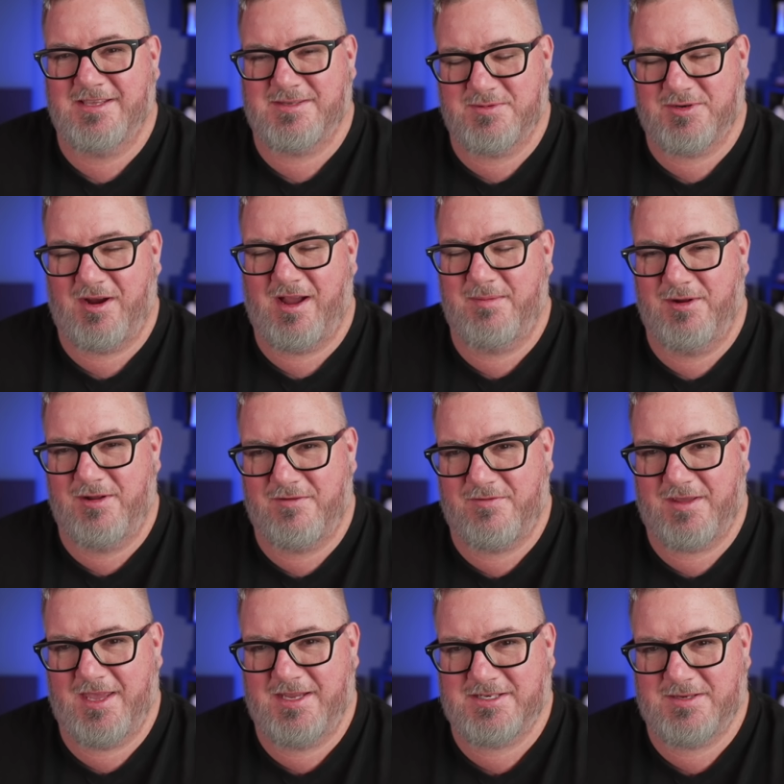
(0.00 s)
Subscribe,
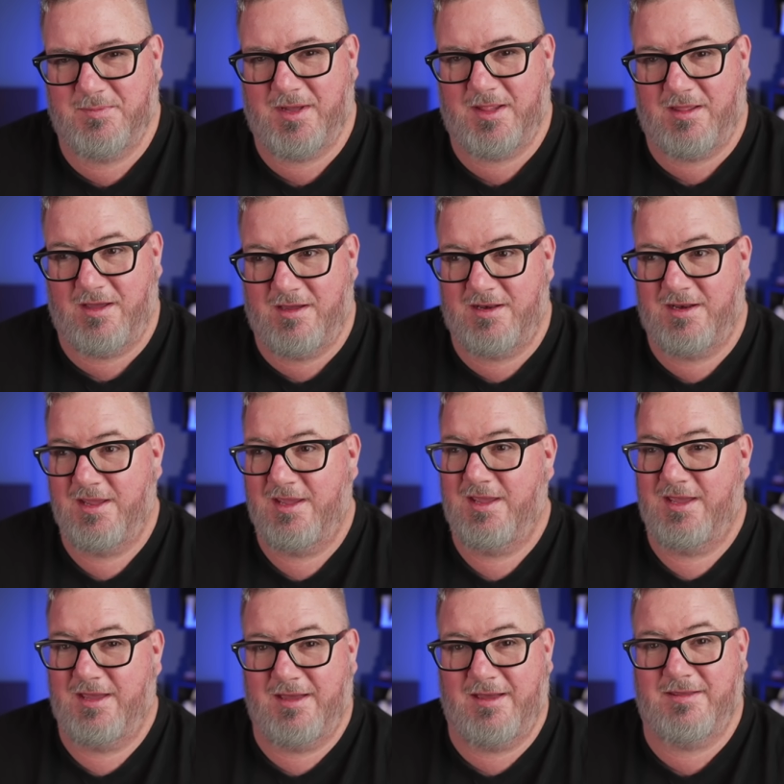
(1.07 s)
notification bell on.
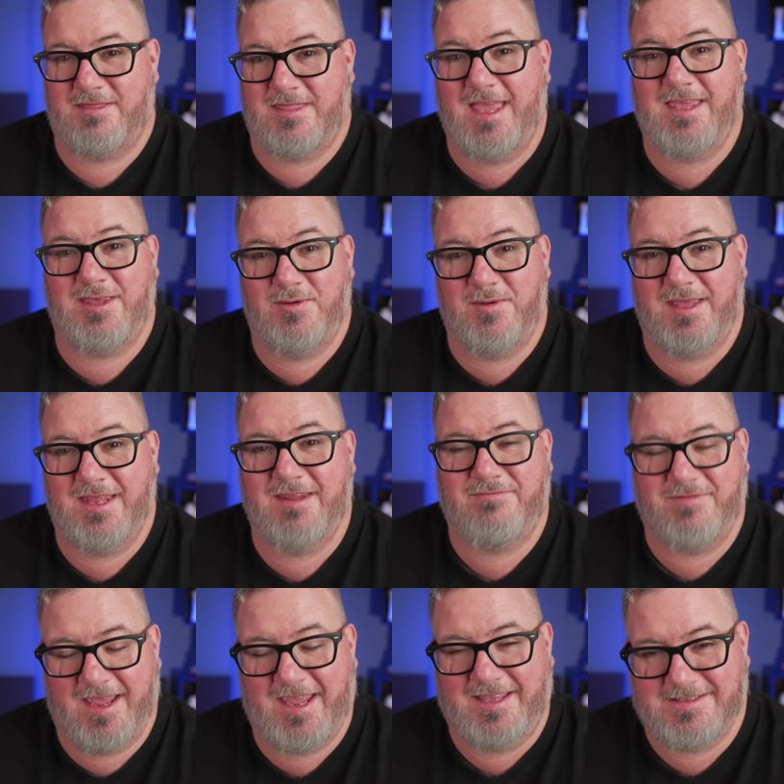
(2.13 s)
Thank you in
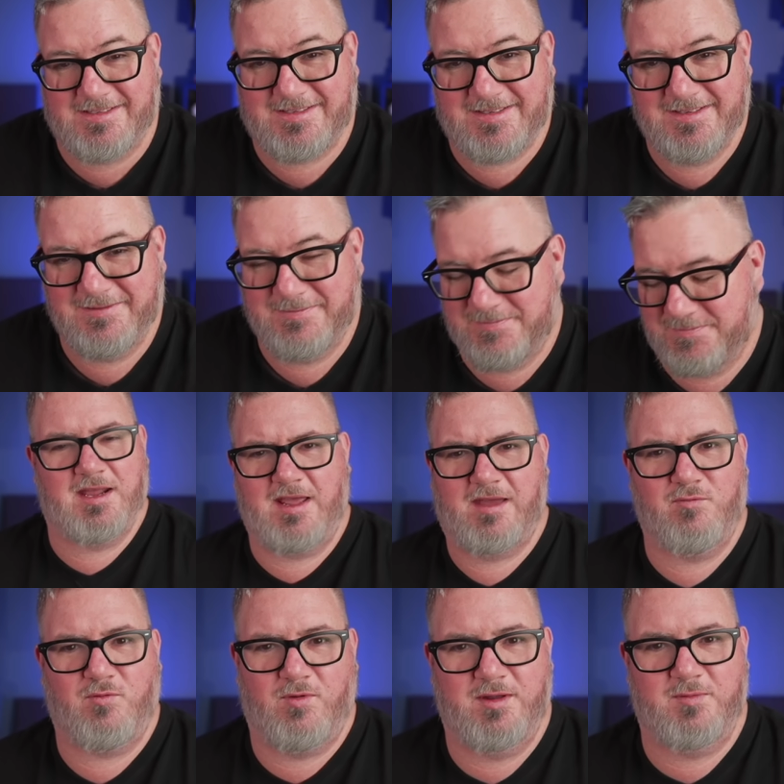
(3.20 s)
advance. Got to
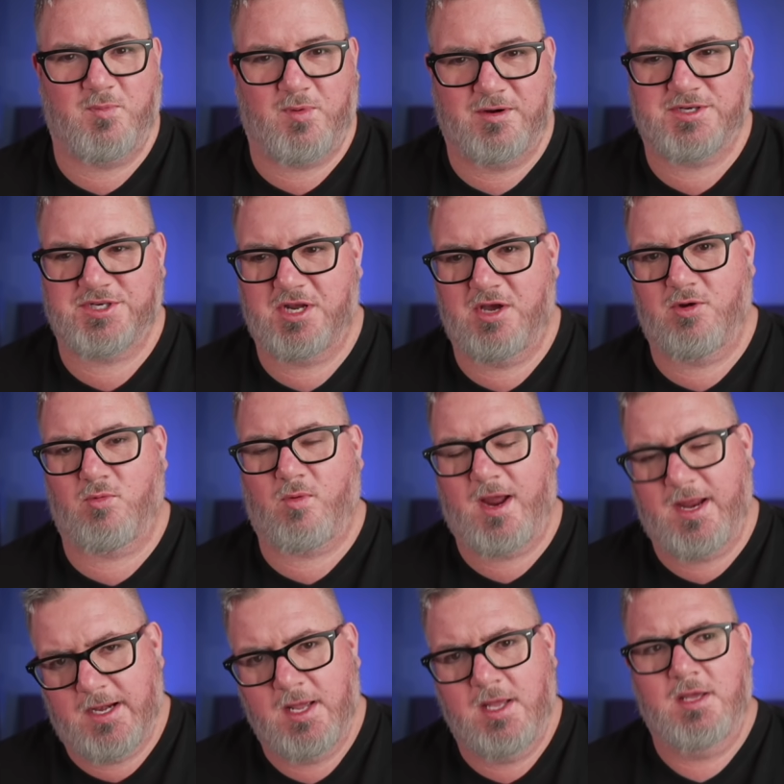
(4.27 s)
have one per show,
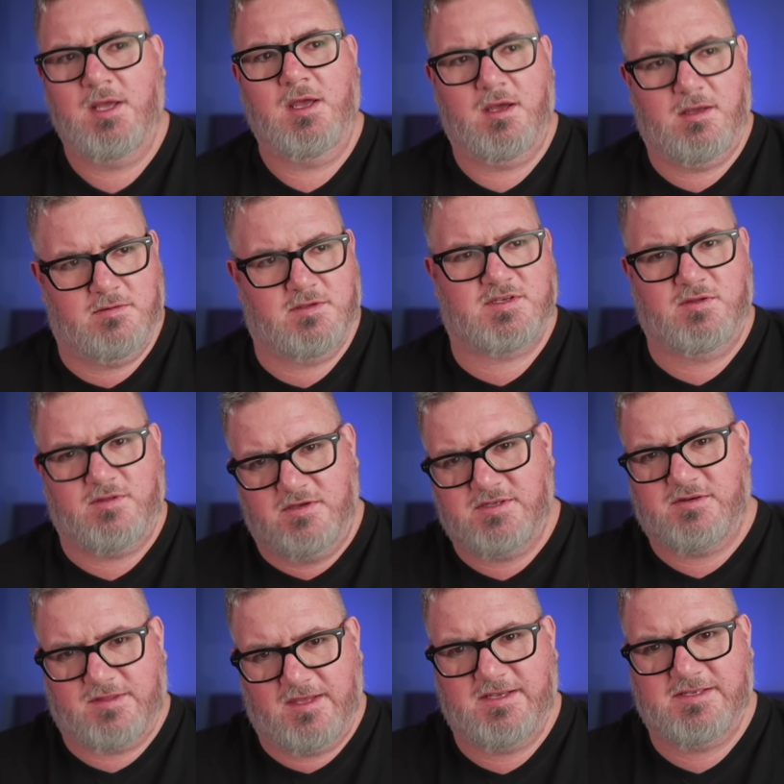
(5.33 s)
right? So those
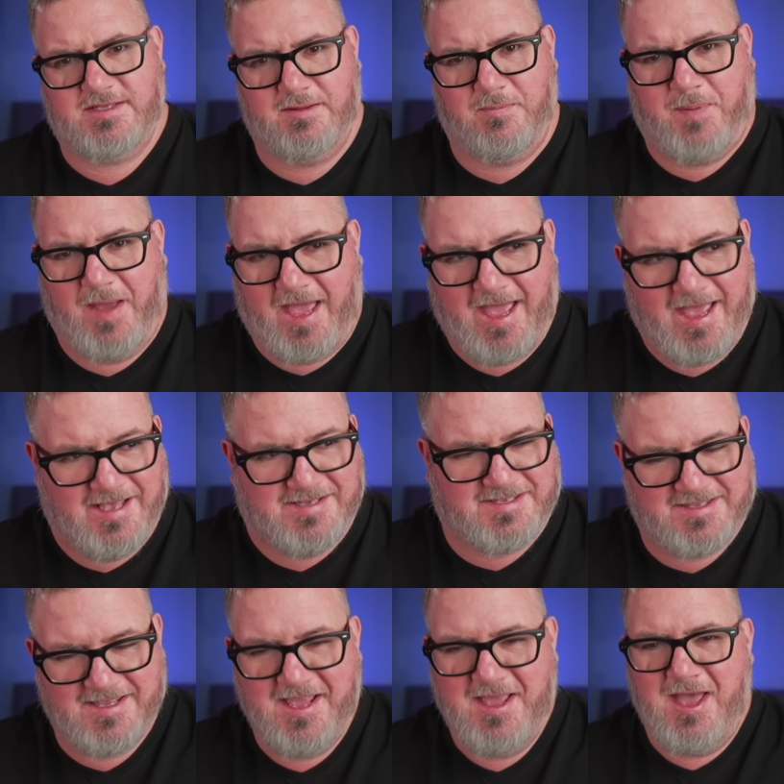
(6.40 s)
are things in the
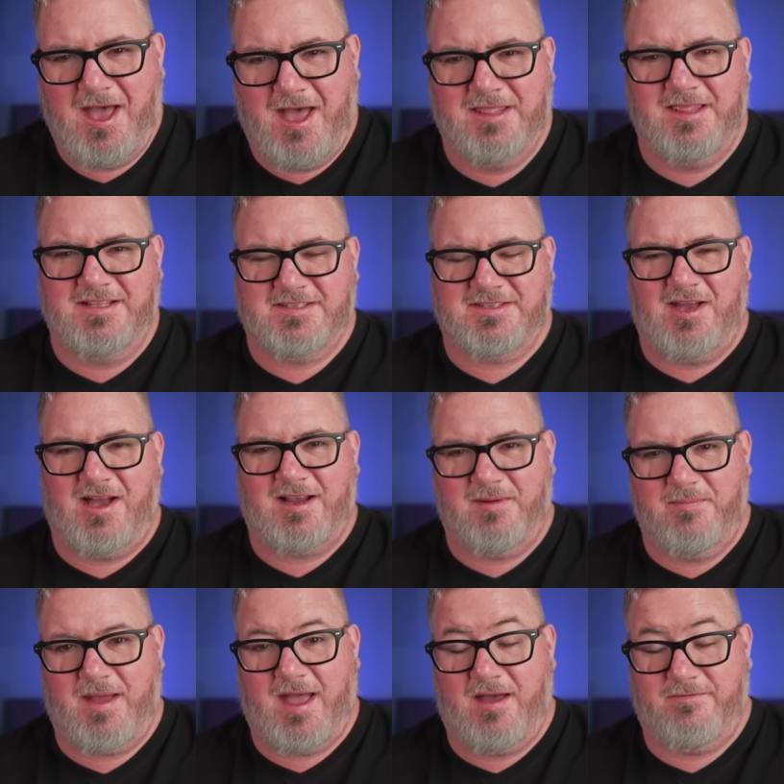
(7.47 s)
past. Let's talk
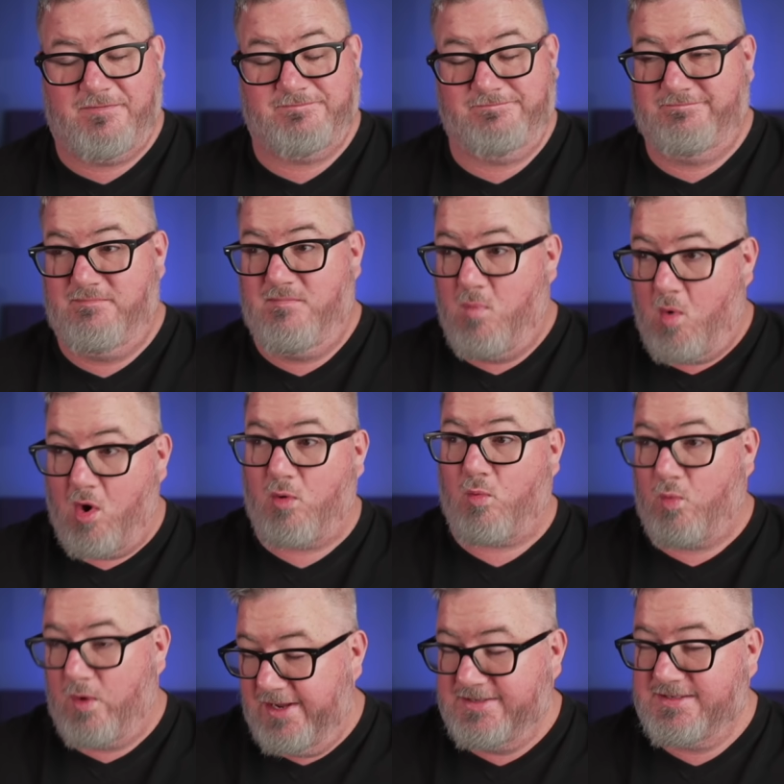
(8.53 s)
about more
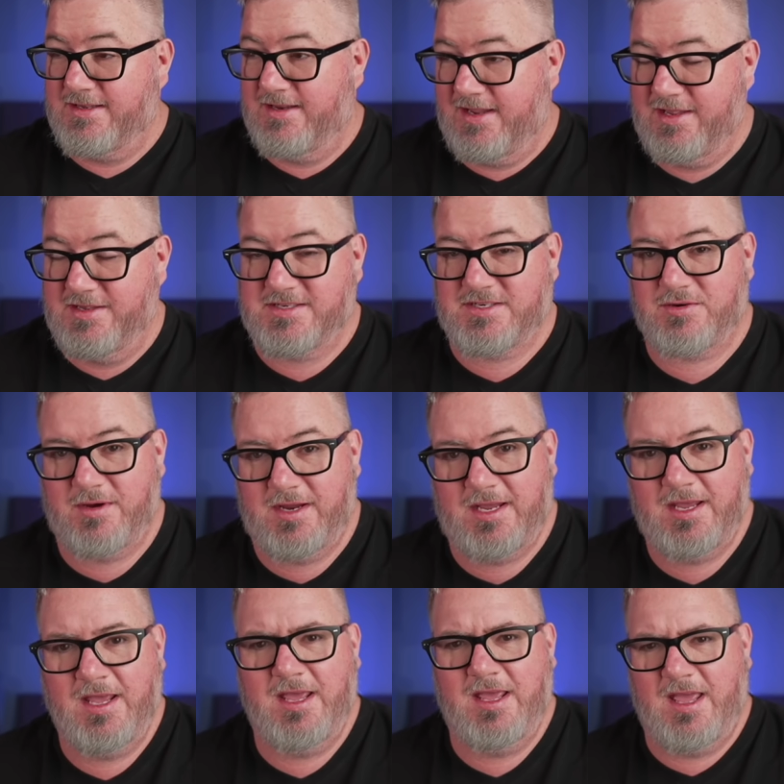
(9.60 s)
recent
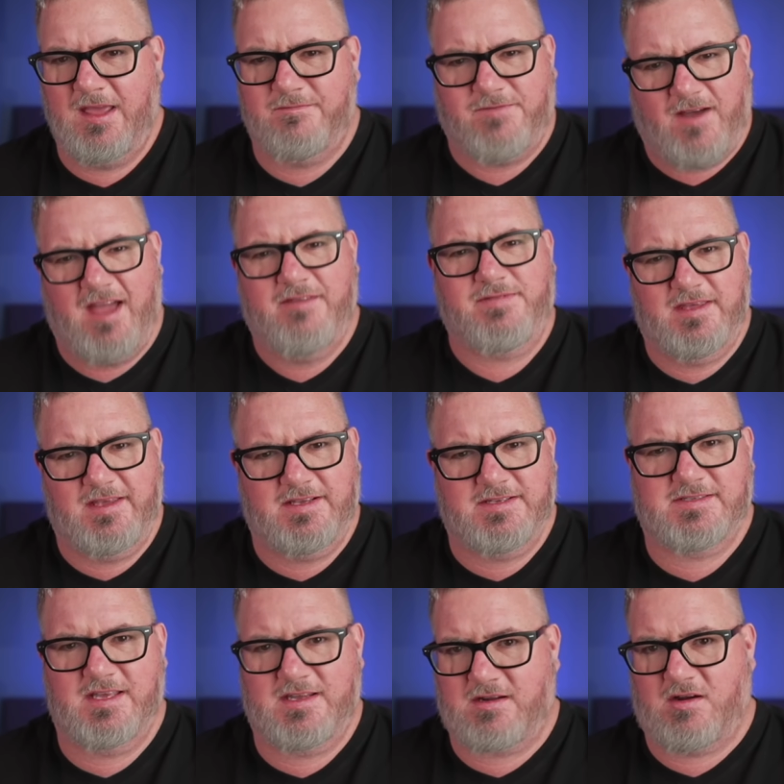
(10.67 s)
history and five
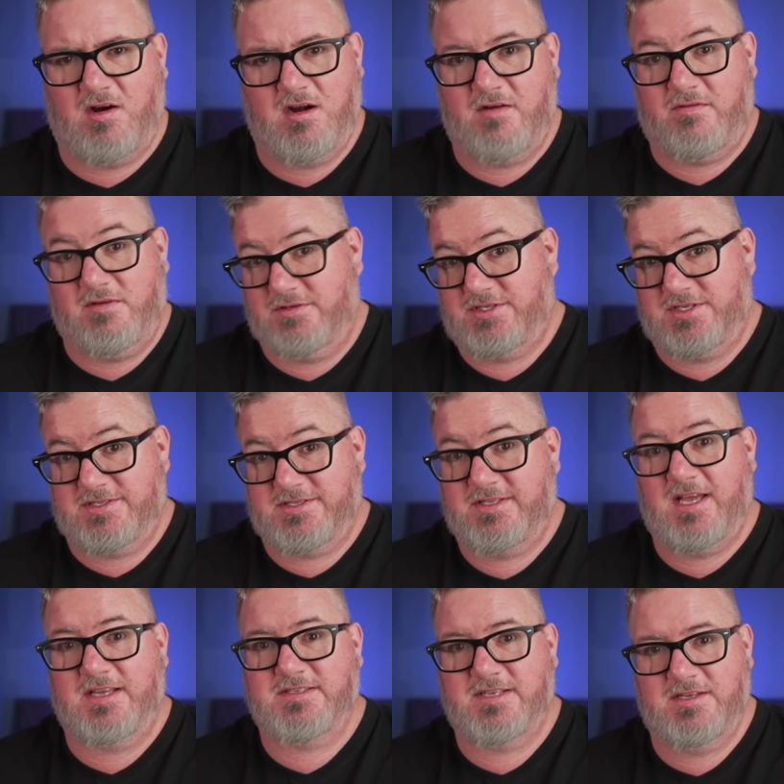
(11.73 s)
things that Carnival just
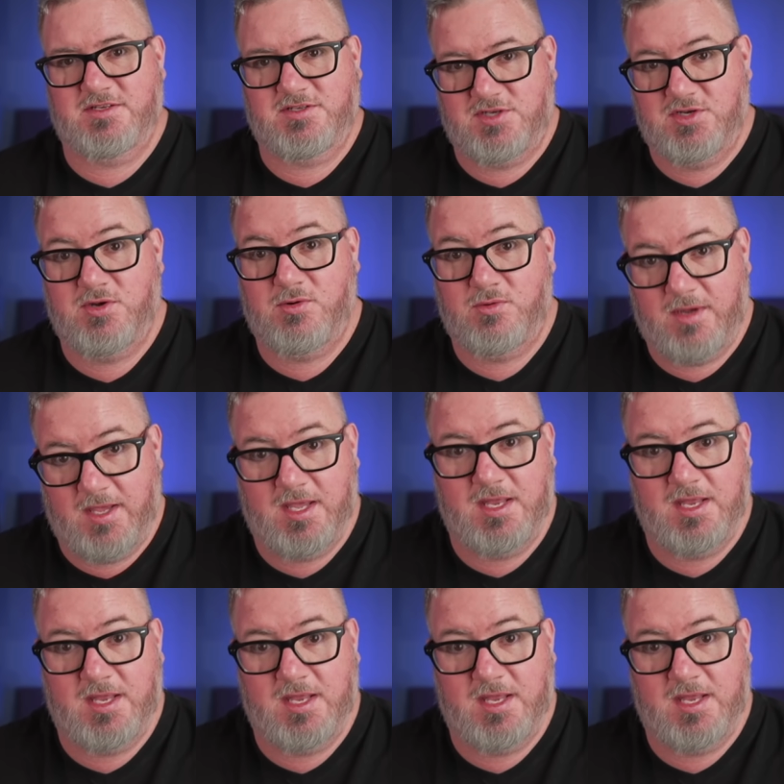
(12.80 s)
doesn't do